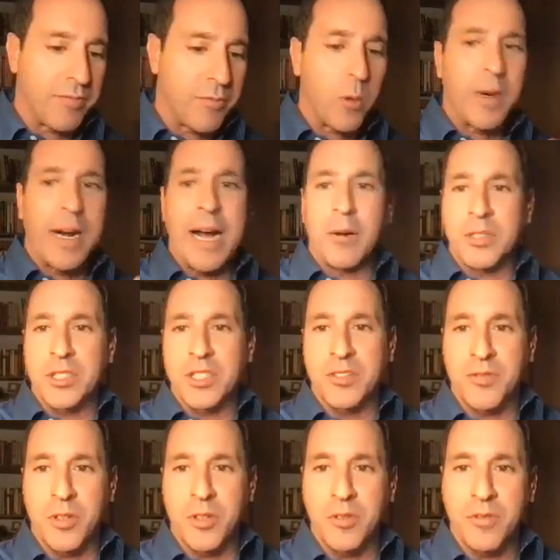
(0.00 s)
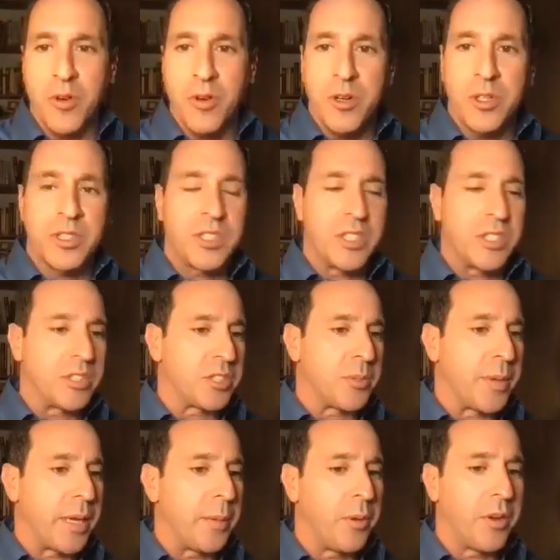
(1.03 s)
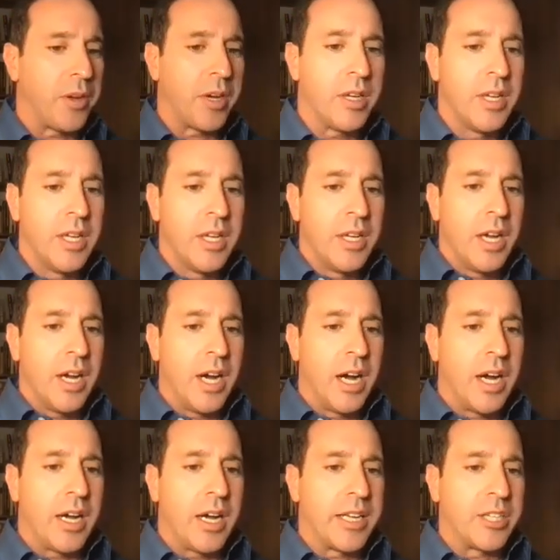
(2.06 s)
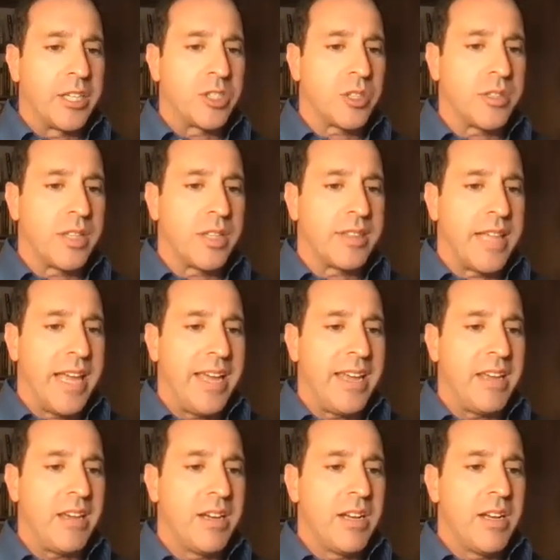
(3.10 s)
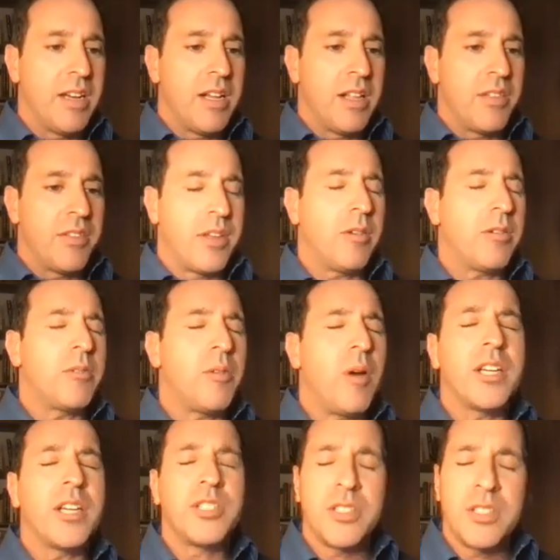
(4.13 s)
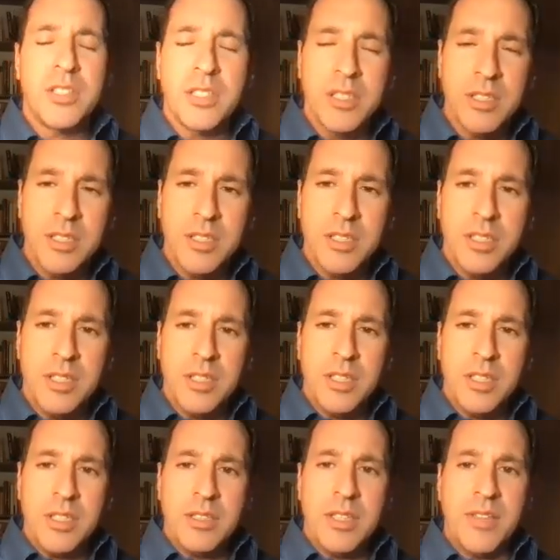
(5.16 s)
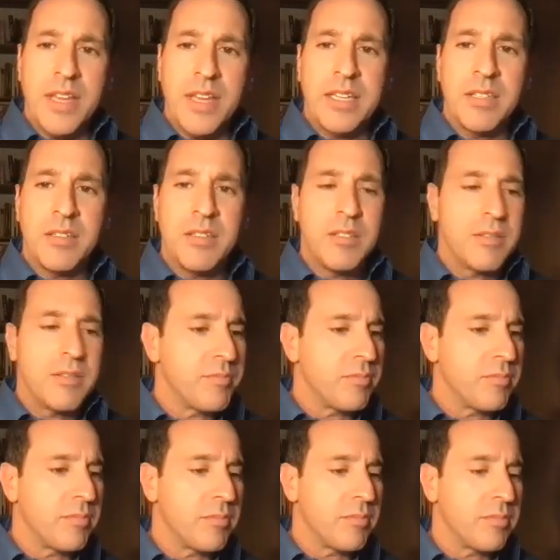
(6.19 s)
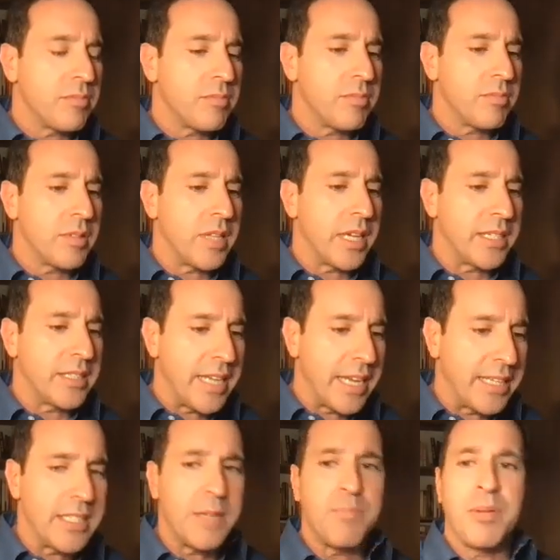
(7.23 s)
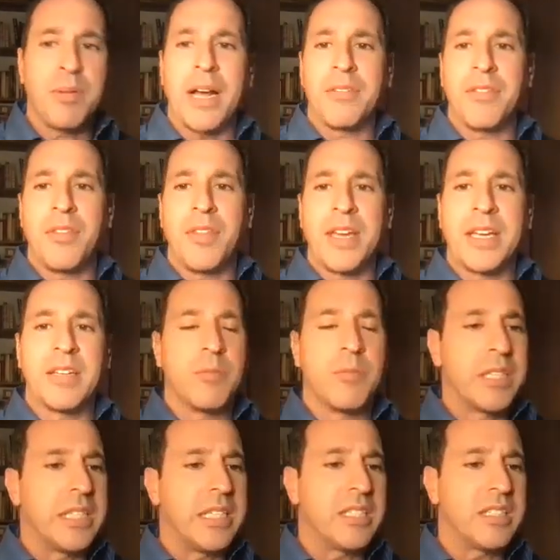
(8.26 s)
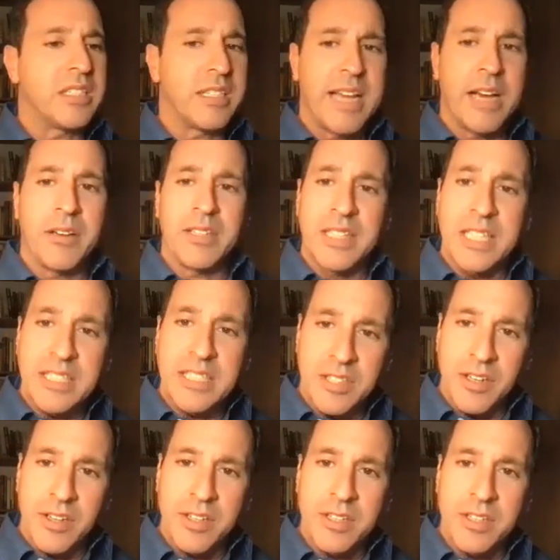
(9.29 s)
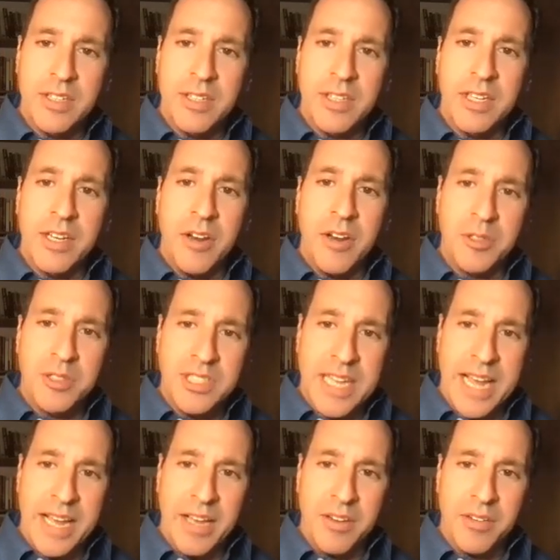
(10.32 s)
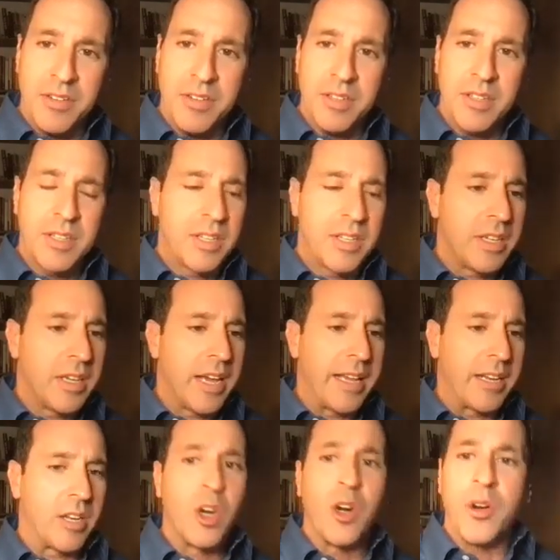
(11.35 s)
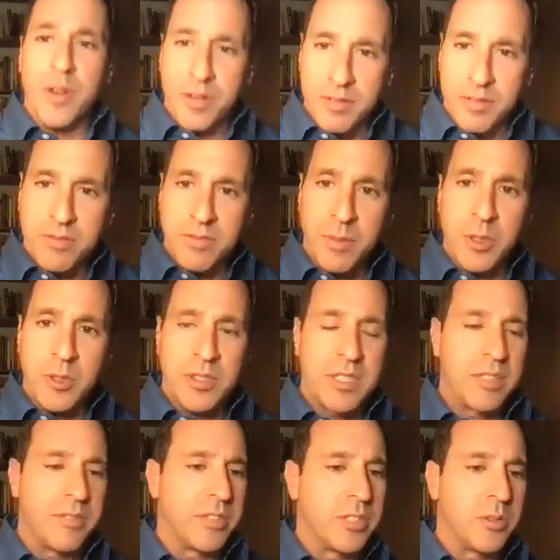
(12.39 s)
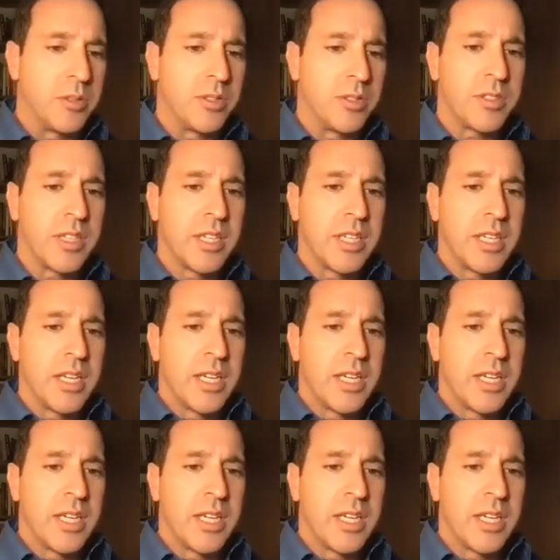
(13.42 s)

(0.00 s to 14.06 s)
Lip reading: 4 hours for nurses, to be able to ensure that they aren't rushed, that they can take a deep breath, that they can really sit down and listen and understand and learn from those individuals,